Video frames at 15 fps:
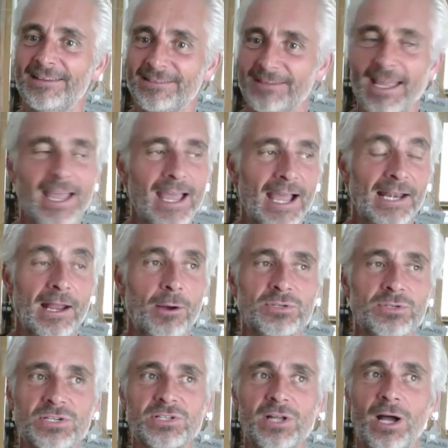Yeah, and I was
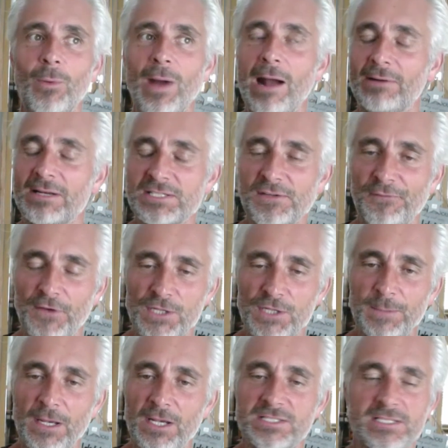just like, wow, that's the first
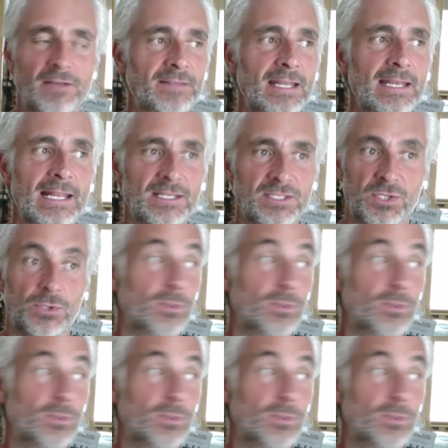person I've done that to,